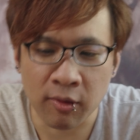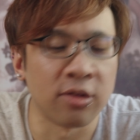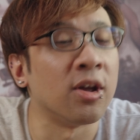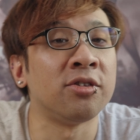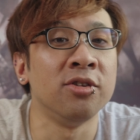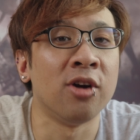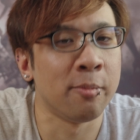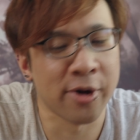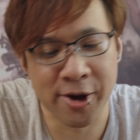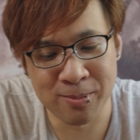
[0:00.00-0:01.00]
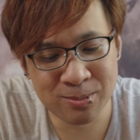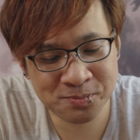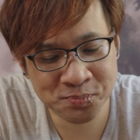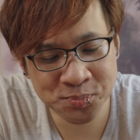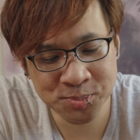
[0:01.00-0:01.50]
It's actually not bad.
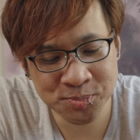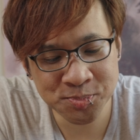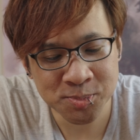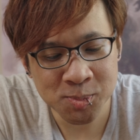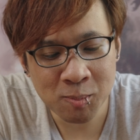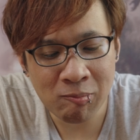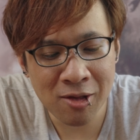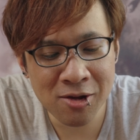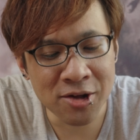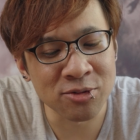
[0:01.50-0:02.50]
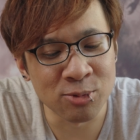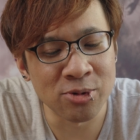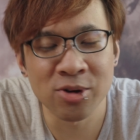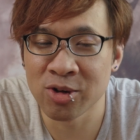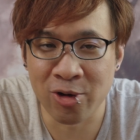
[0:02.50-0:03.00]
It's
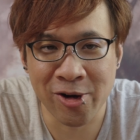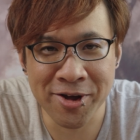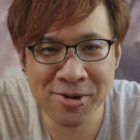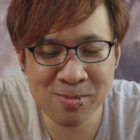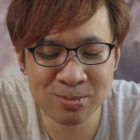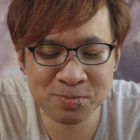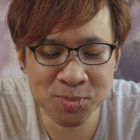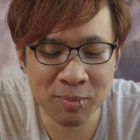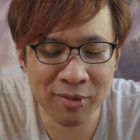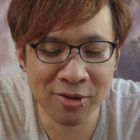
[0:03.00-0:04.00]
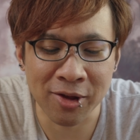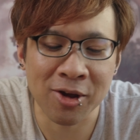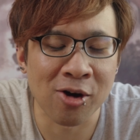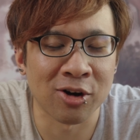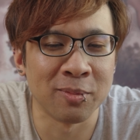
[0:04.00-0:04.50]
really dry, like
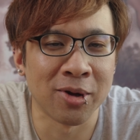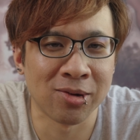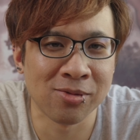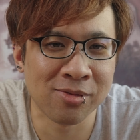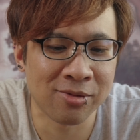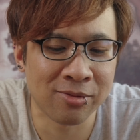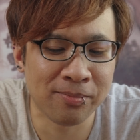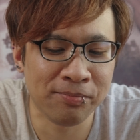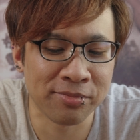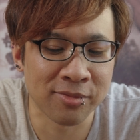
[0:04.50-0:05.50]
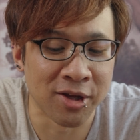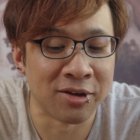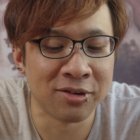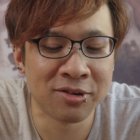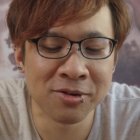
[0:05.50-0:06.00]
Calorie Mate
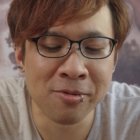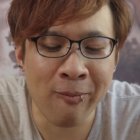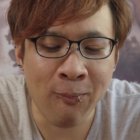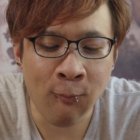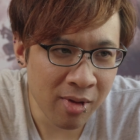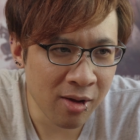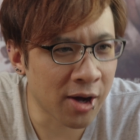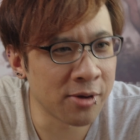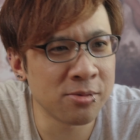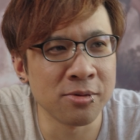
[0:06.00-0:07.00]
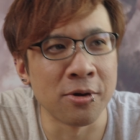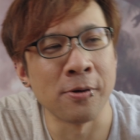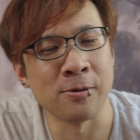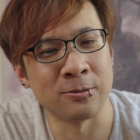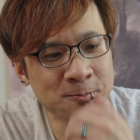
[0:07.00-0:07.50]
is. I don't
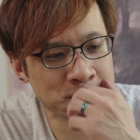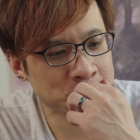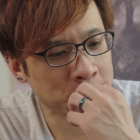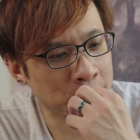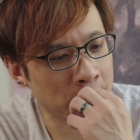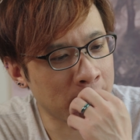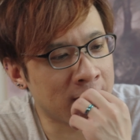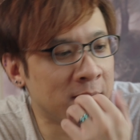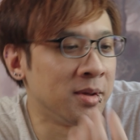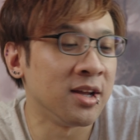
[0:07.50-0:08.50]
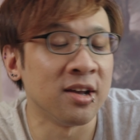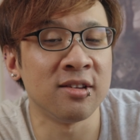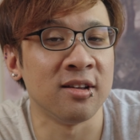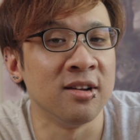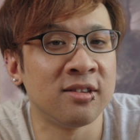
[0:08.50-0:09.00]
know. I mean, I guess
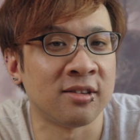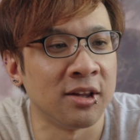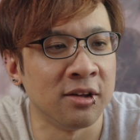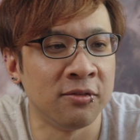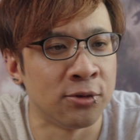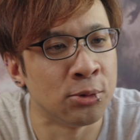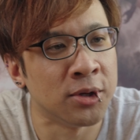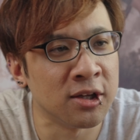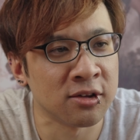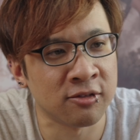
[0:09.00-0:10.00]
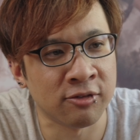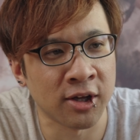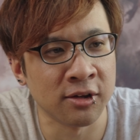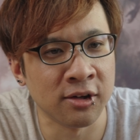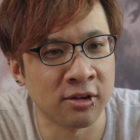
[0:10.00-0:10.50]
it is slightly fruity and
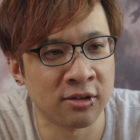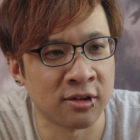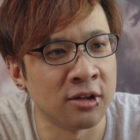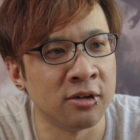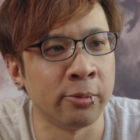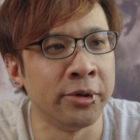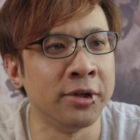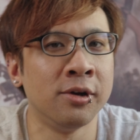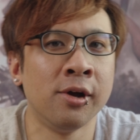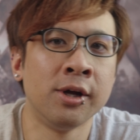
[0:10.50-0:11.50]
slightly sweet.